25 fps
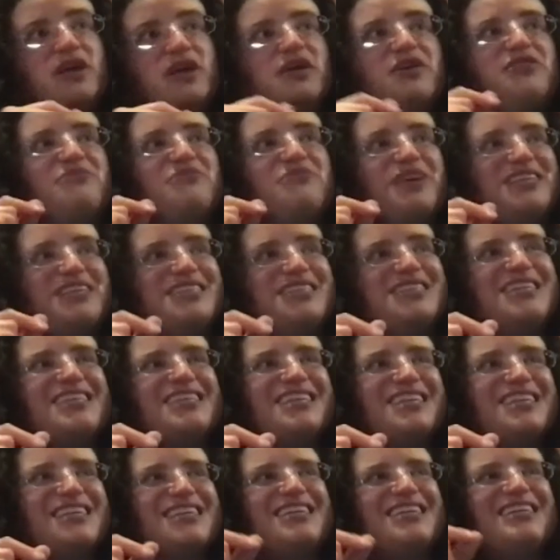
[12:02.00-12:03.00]

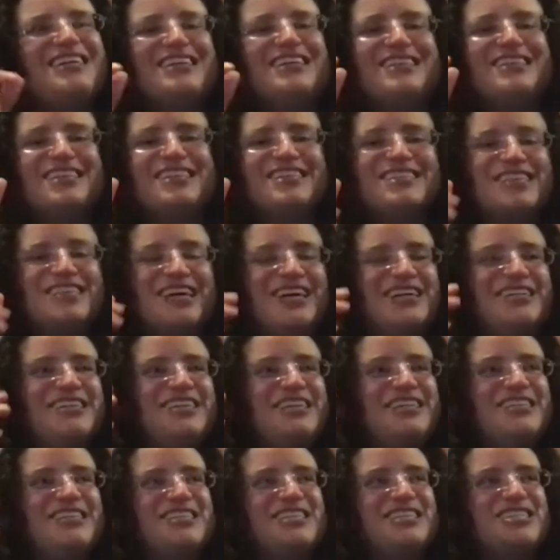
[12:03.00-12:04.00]
basically, the sun
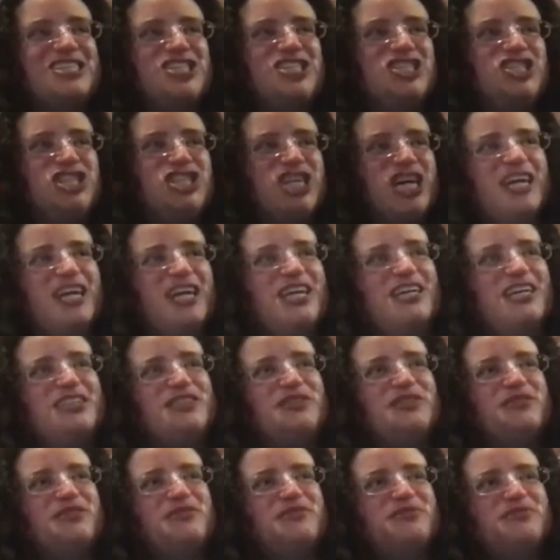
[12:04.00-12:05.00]
is a giant
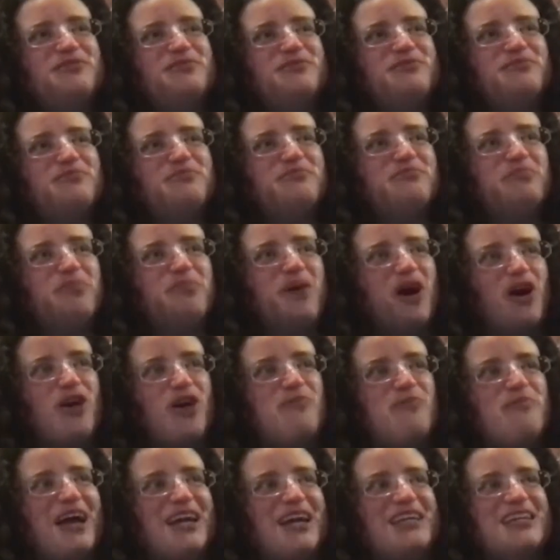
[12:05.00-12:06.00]
bar
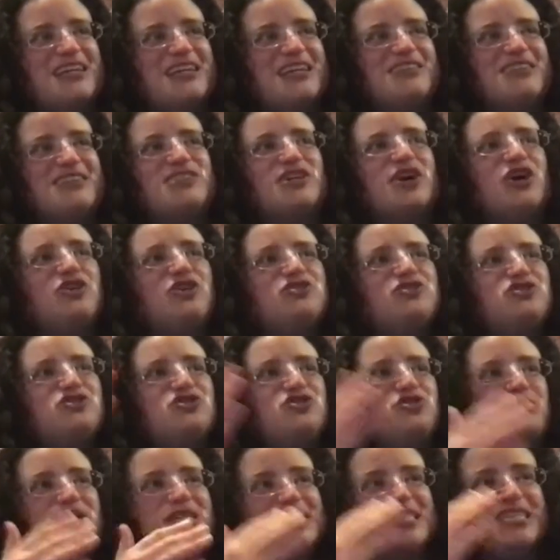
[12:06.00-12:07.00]
magnet that's all
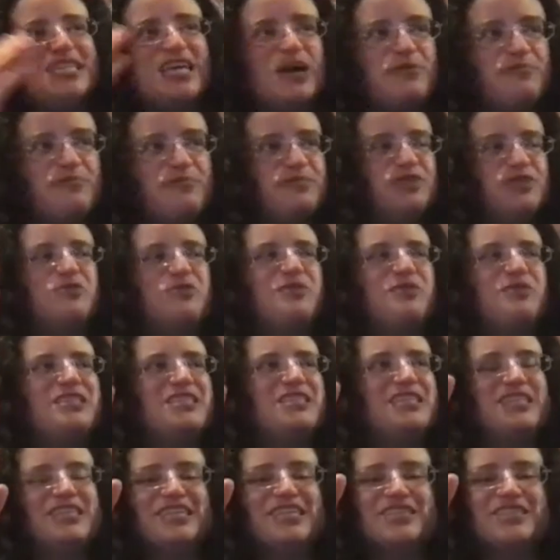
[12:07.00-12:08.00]
twisted up. So
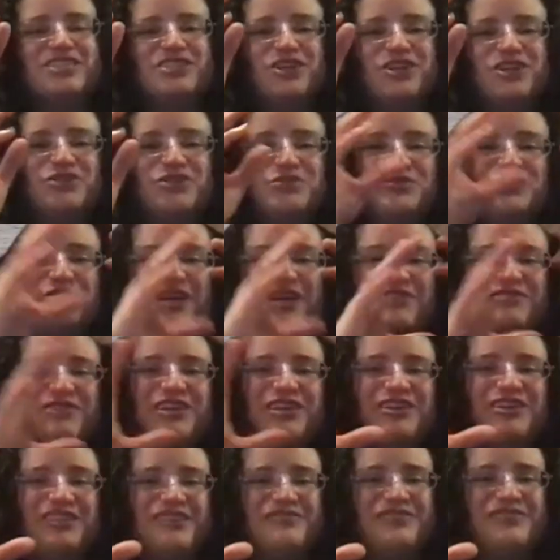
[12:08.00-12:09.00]
basically, it starts with every
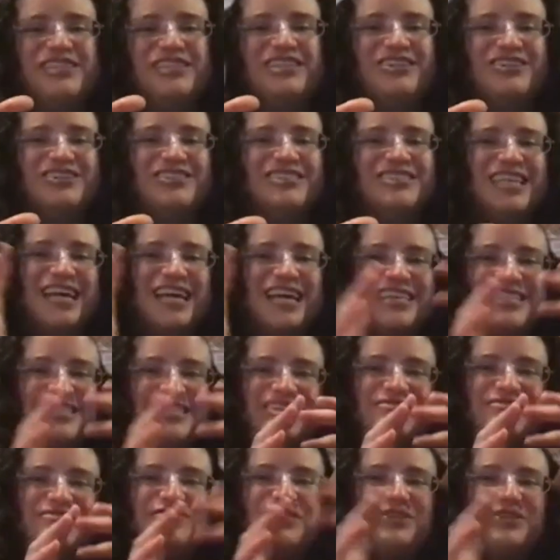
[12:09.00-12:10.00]
11 years, it has
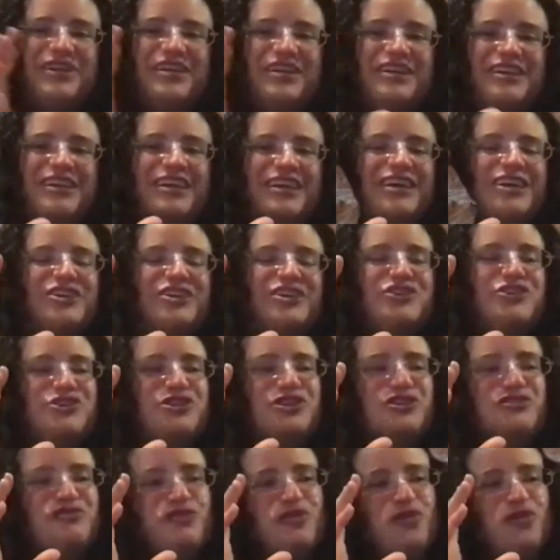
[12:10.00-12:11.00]
a very
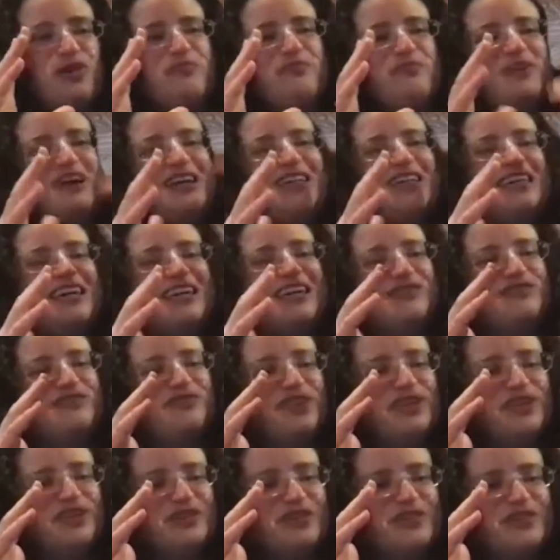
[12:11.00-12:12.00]
uniform magnetic
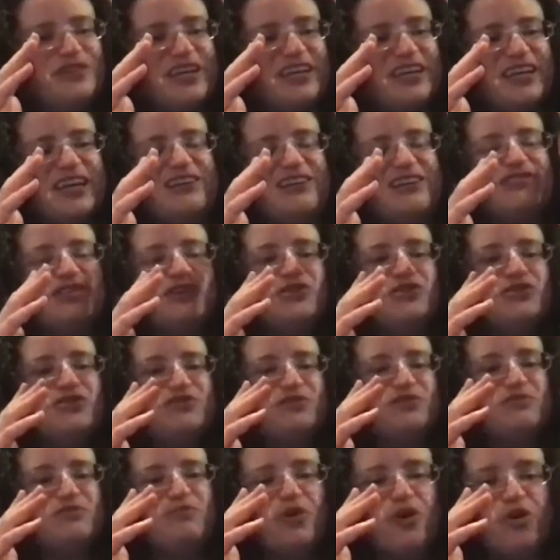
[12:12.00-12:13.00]
field that kind of goes
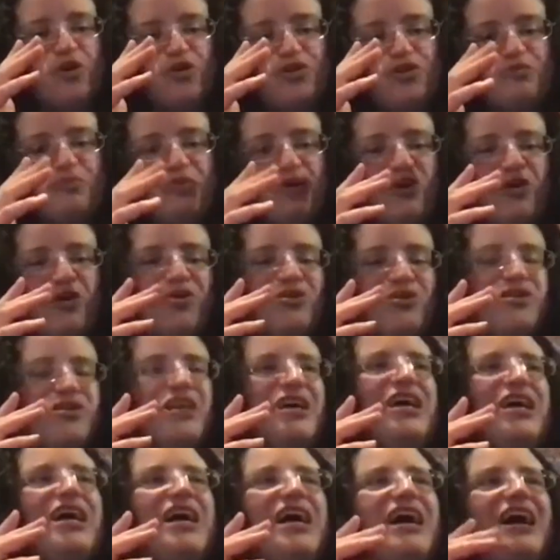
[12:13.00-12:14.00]
from pole to pole.
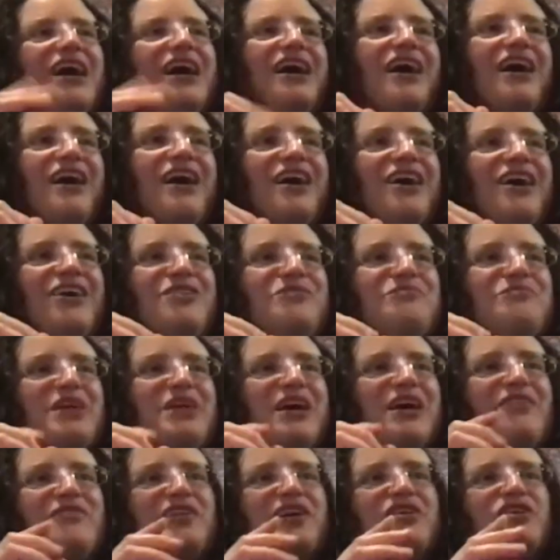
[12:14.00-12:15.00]

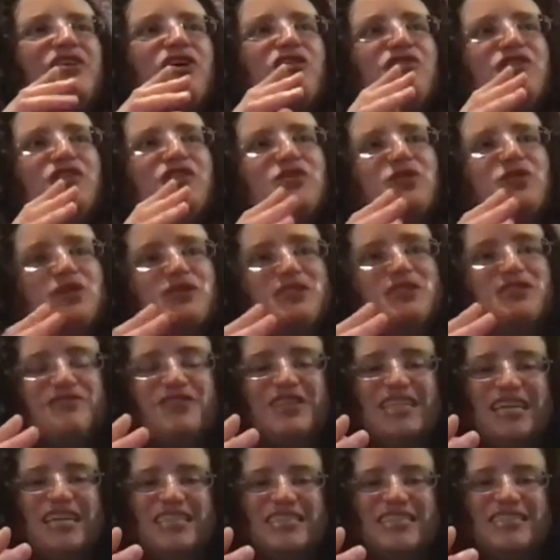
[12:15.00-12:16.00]
And then over the course of the
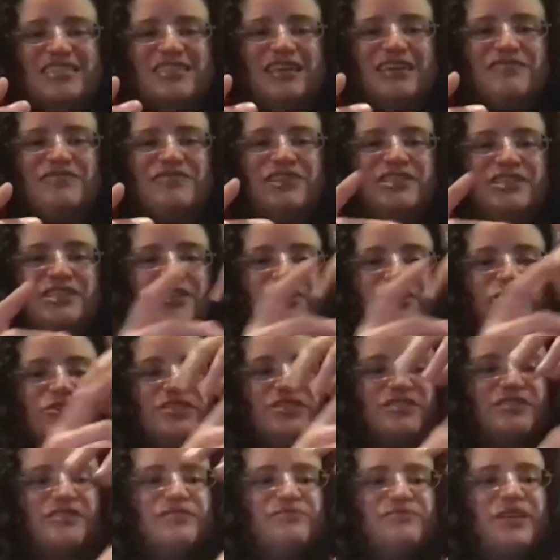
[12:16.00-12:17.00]
next 11
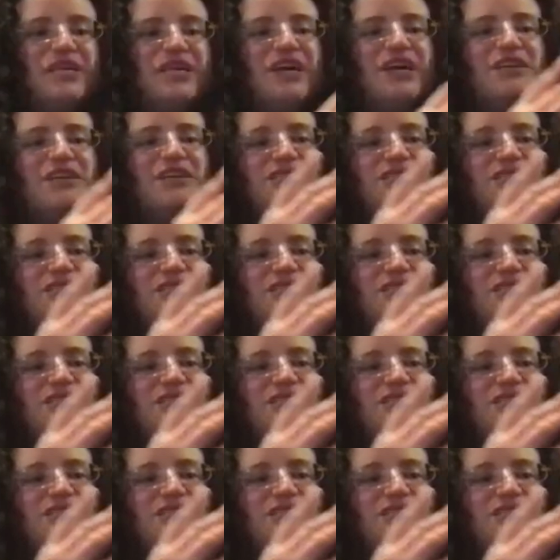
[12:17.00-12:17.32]
years, because